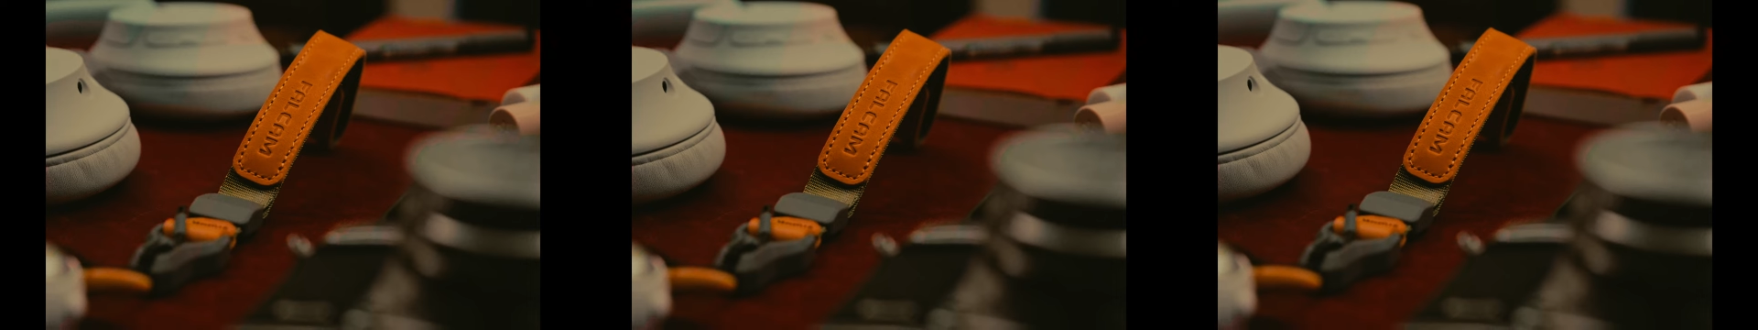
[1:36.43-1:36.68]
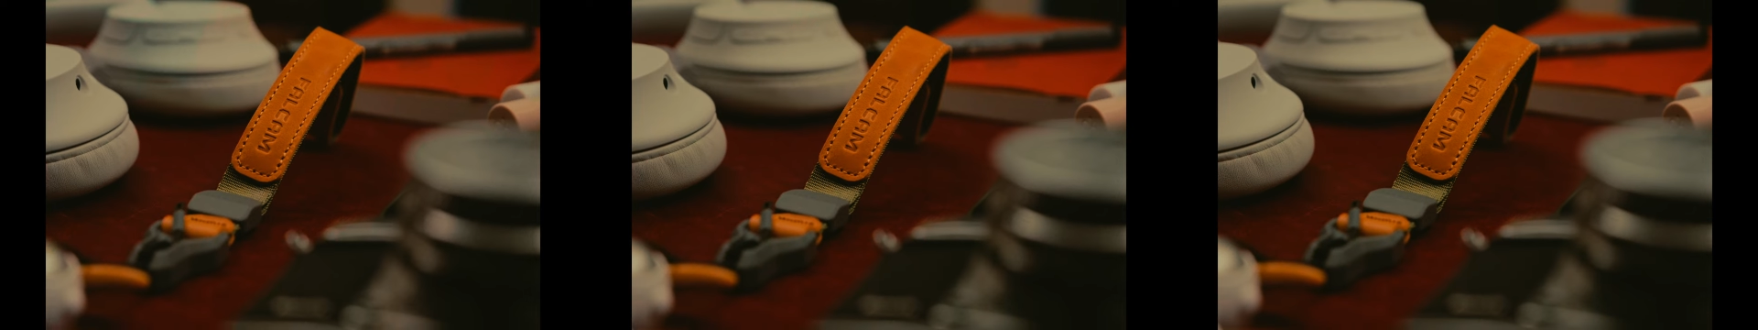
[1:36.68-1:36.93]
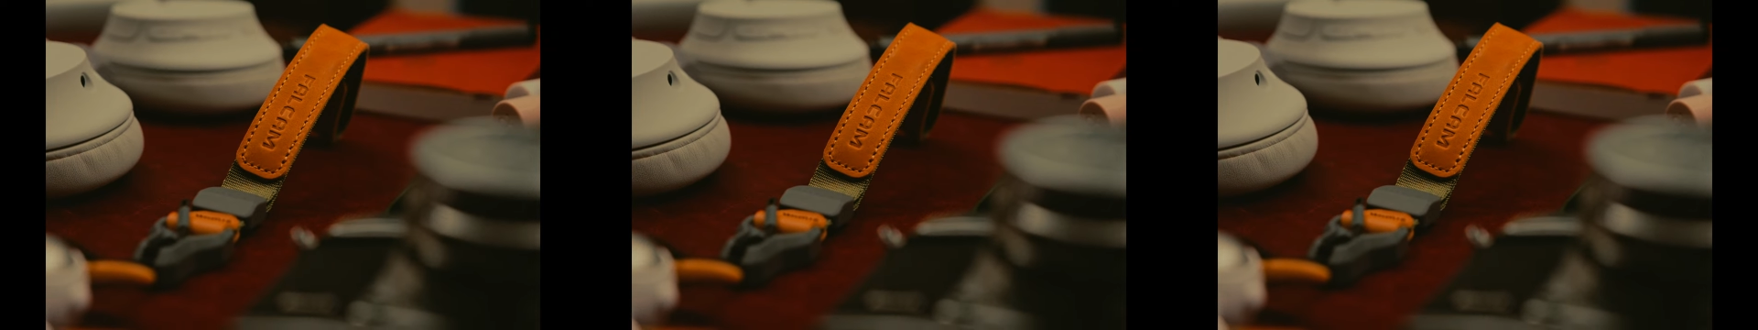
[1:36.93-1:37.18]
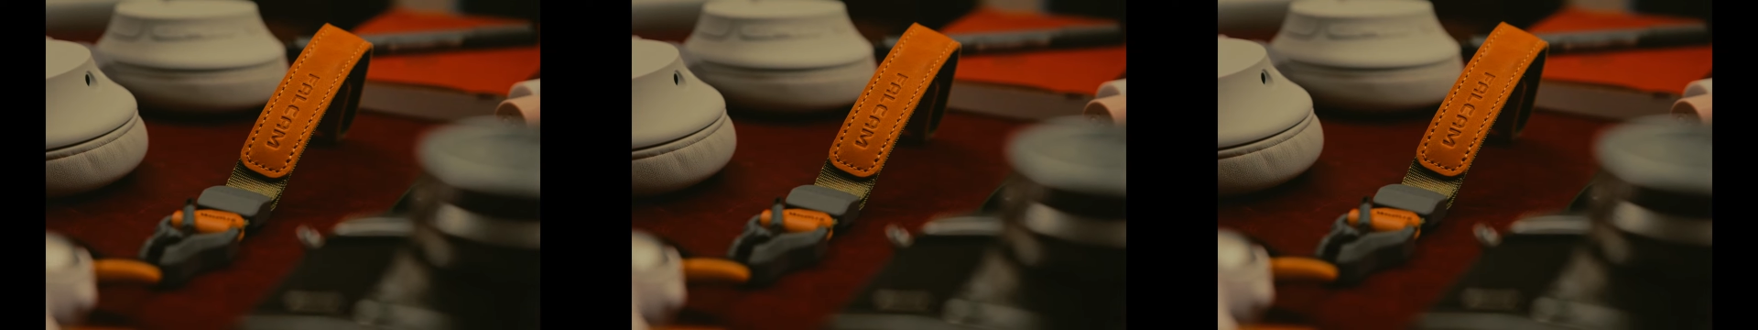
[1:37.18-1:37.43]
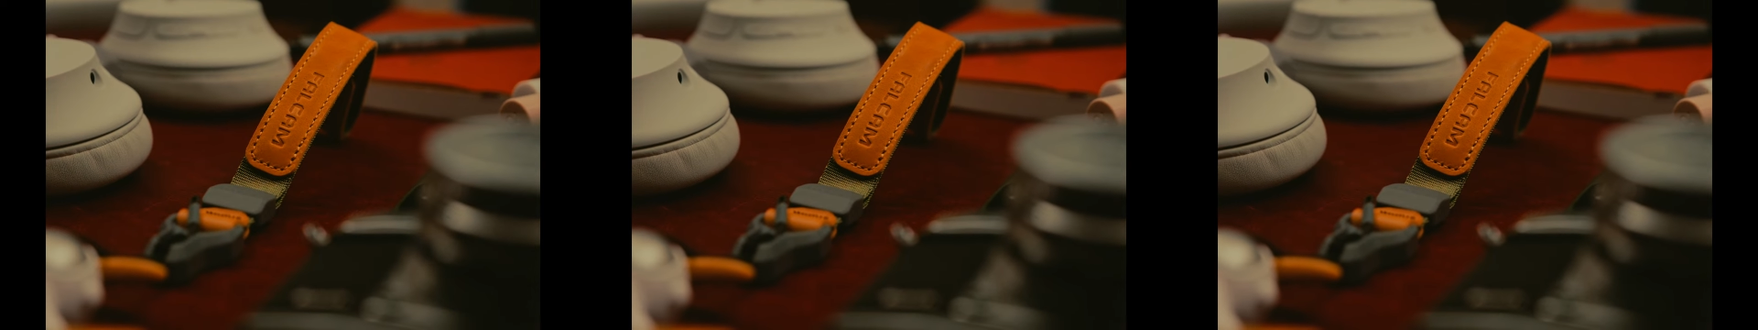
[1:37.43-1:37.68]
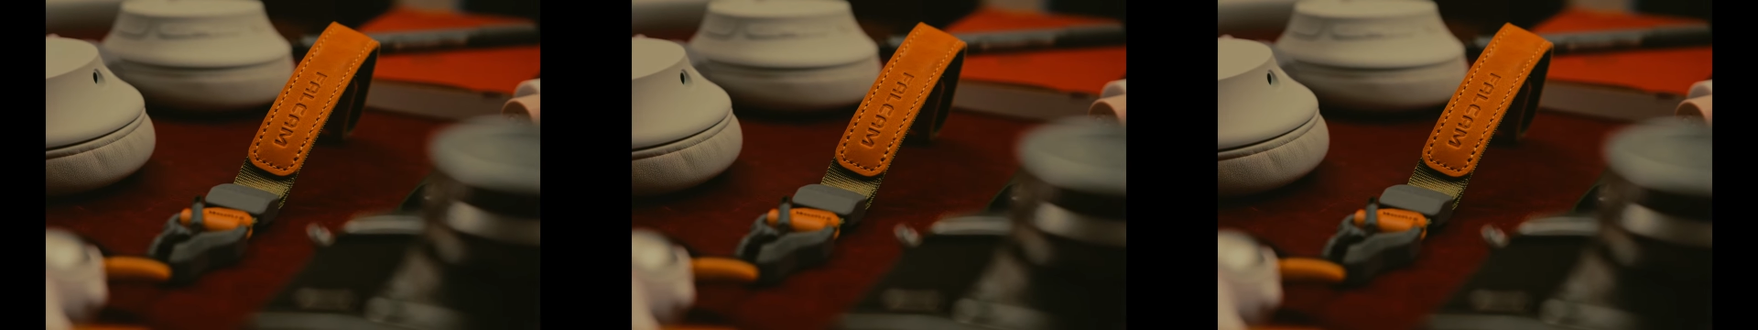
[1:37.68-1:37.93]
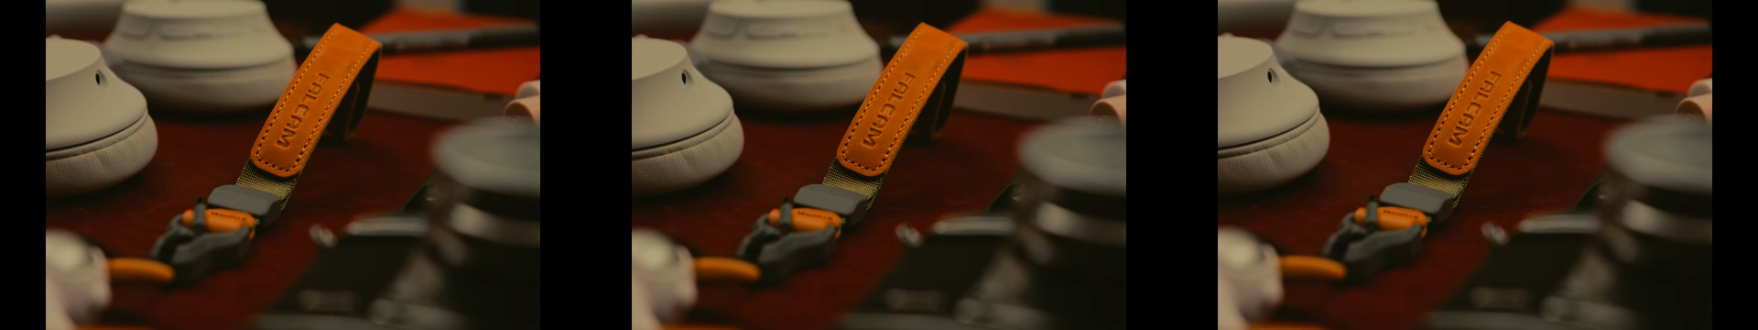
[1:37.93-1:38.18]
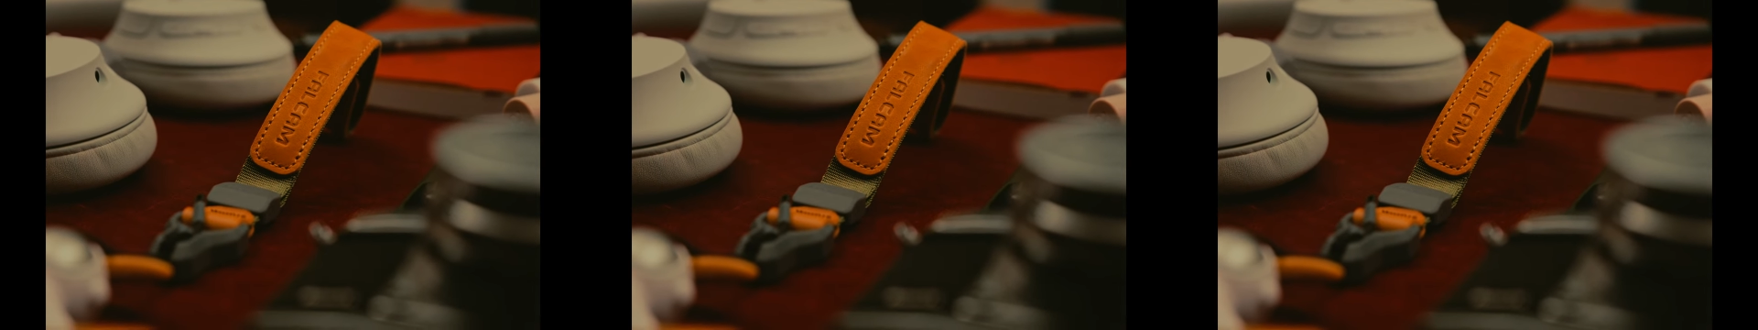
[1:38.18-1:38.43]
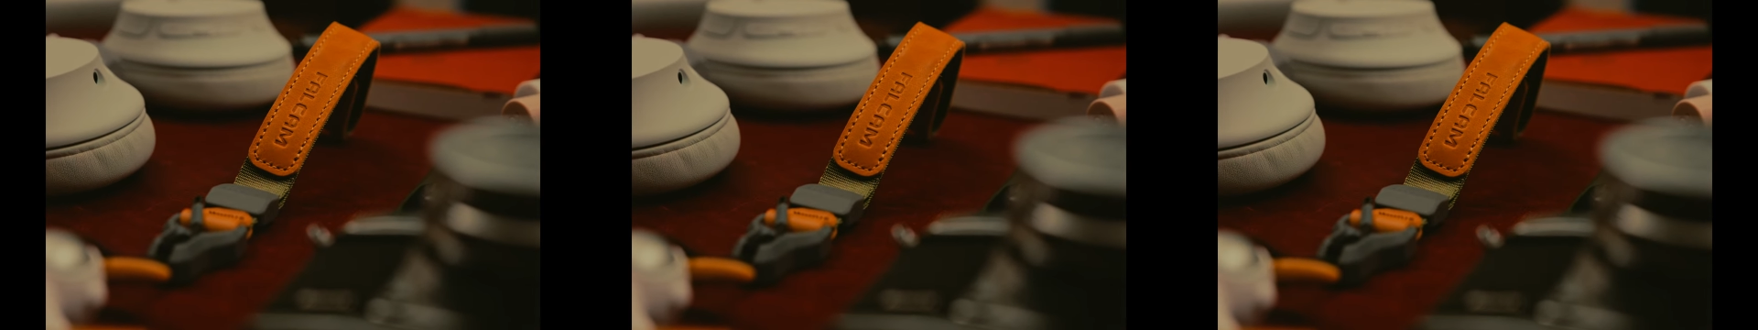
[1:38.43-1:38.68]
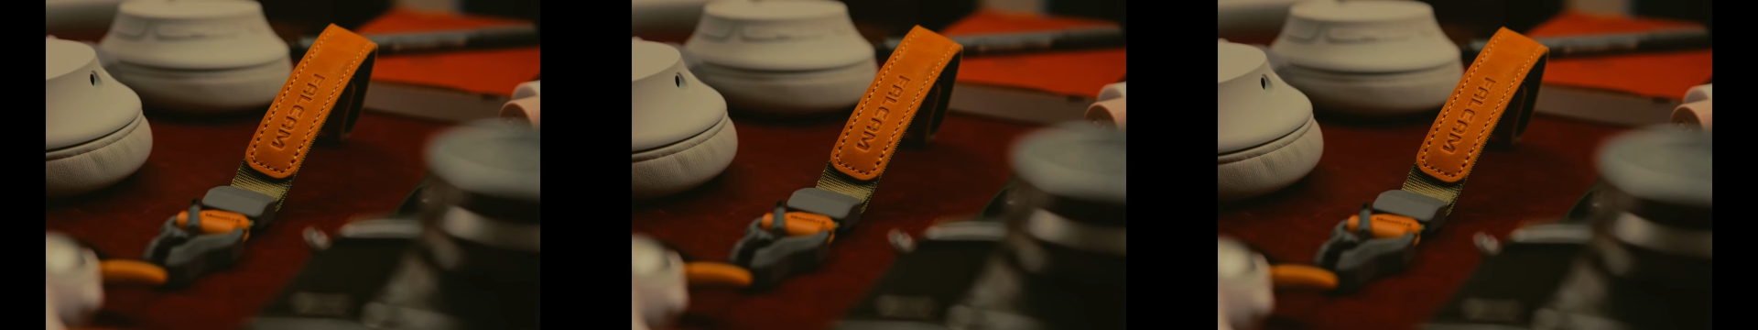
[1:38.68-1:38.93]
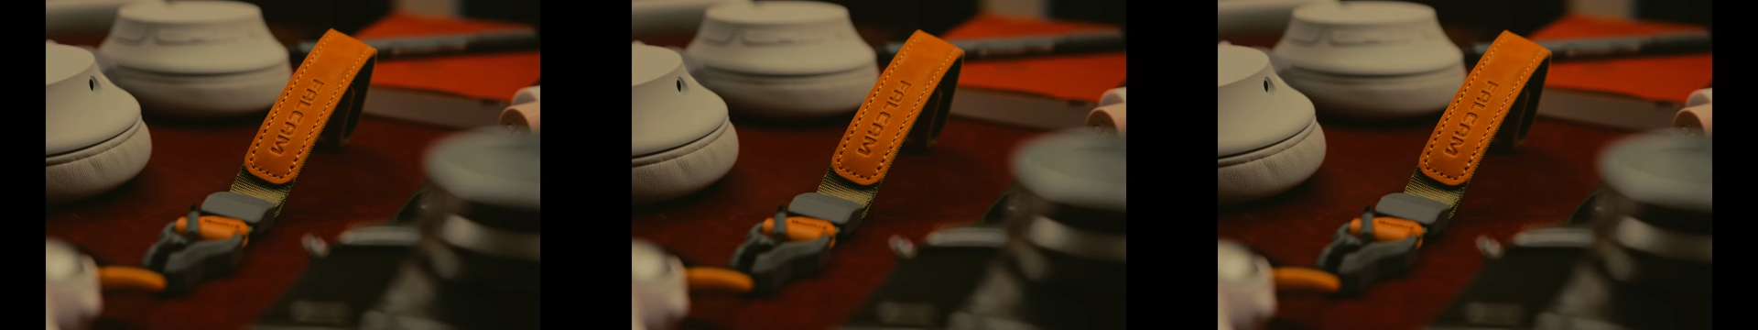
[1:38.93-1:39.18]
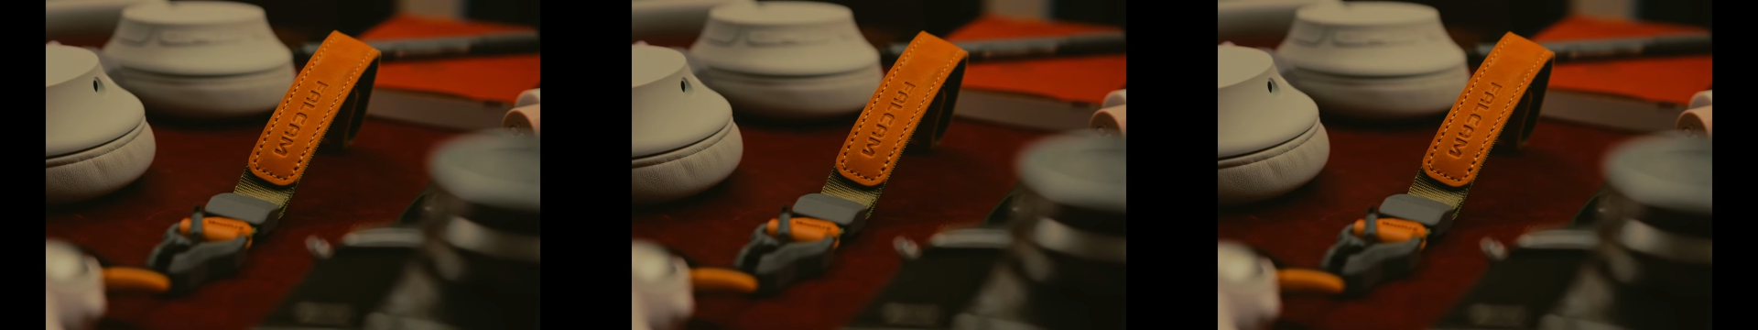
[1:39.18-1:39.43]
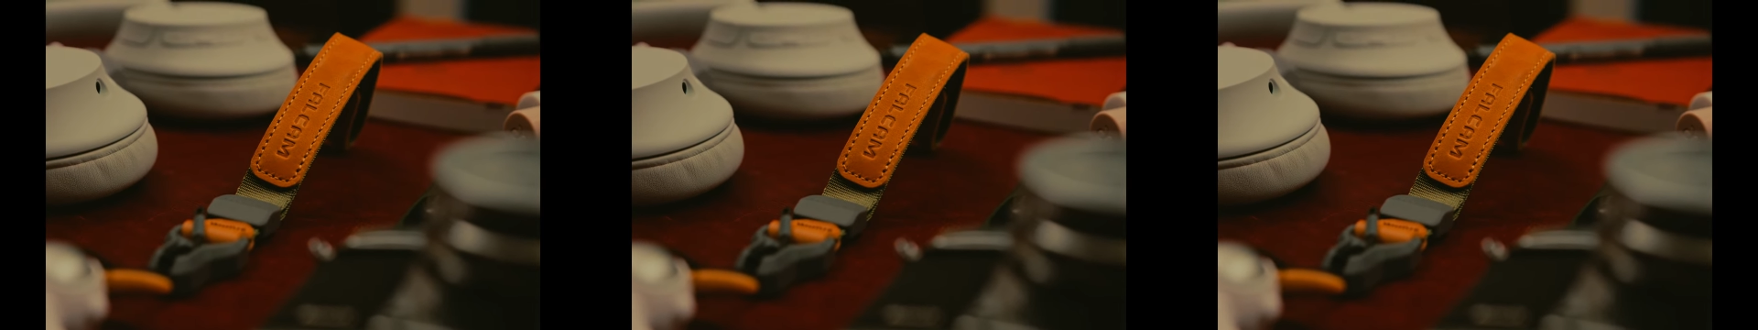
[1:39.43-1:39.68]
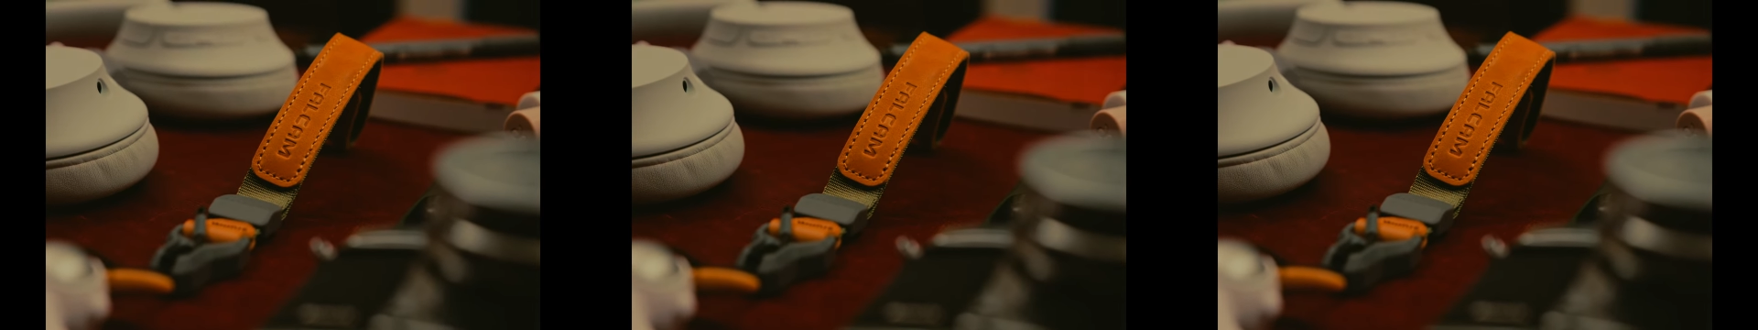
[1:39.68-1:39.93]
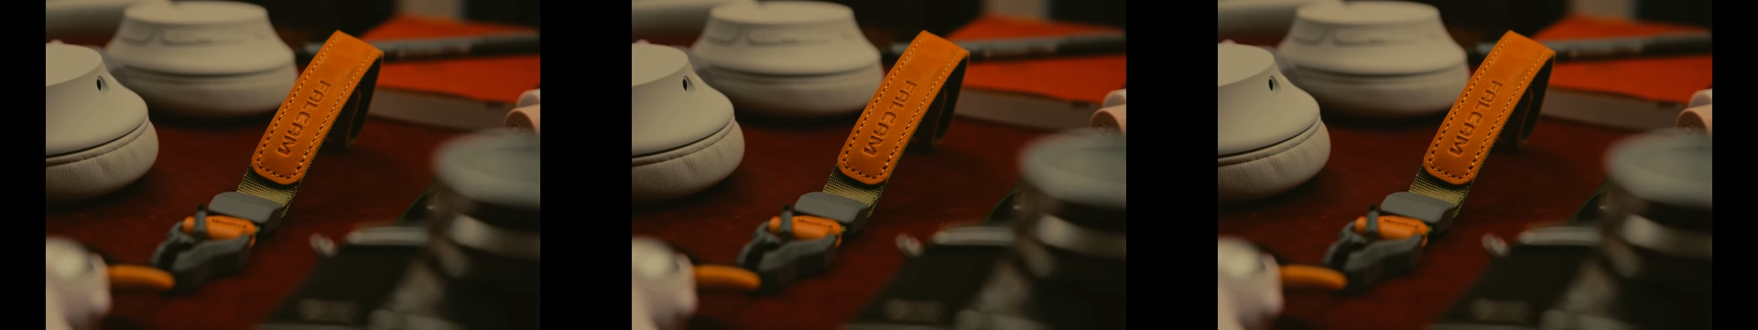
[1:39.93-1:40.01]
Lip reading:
(no speaker visible)